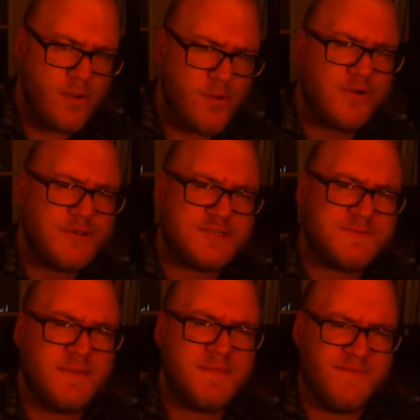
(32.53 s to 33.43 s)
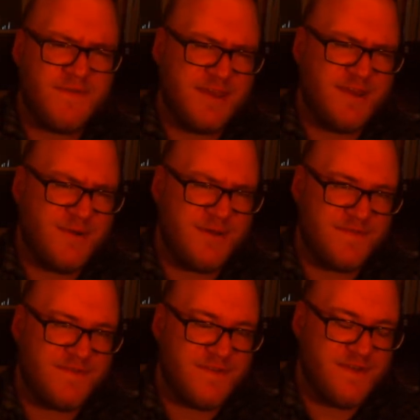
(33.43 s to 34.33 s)
once I speed up the video, it's
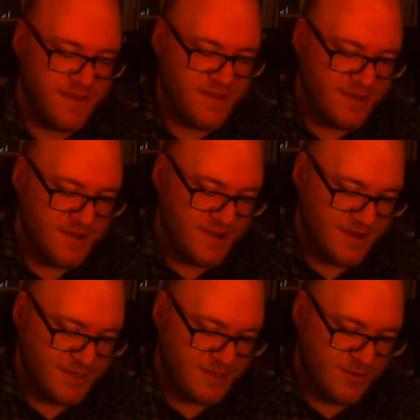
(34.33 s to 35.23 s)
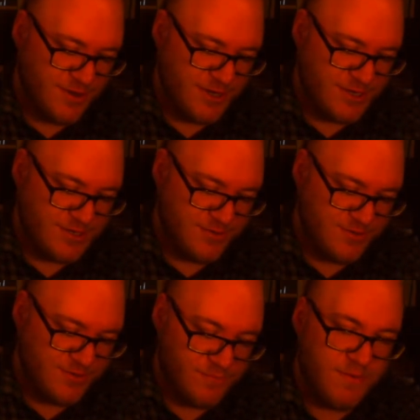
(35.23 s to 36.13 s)
it's going
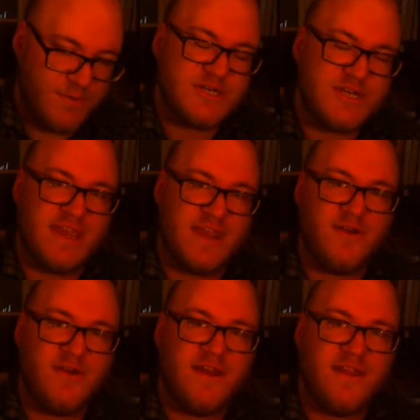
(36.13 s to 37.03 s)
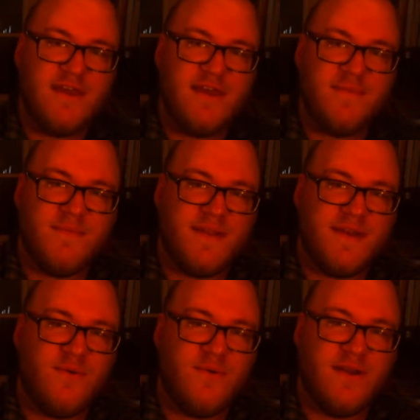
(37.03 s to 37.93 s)
to uh, pretty much take care of a lot of that, but I
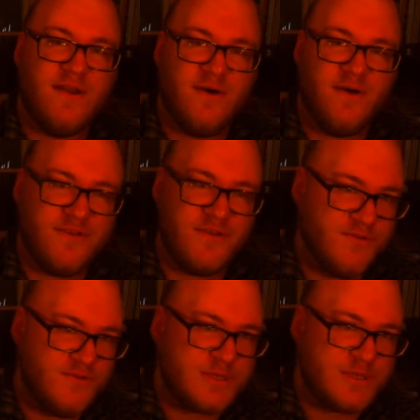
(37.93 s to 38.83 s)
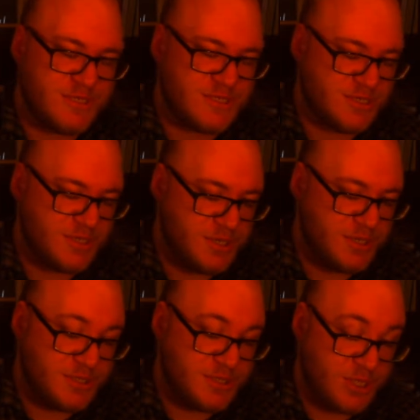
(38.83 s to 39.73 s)
don't want all the useless
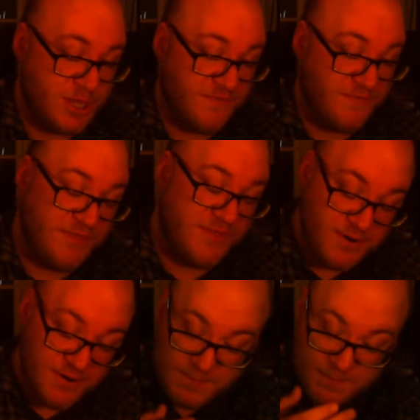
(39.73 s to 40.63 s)
stuff in there.